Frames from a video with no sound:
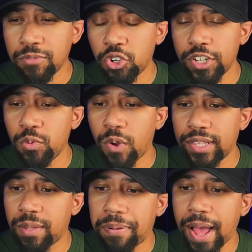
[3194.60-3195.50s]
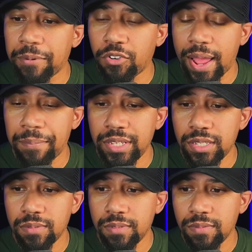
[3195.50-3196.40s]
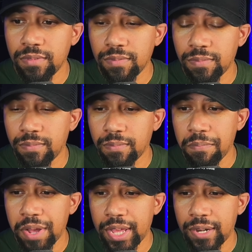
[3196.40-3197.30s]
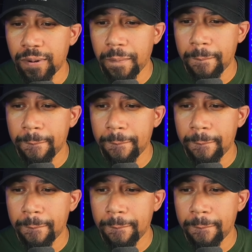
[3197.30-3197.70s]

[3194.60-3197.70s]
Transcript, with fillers: I'm sure you wanted the pop Grammys, but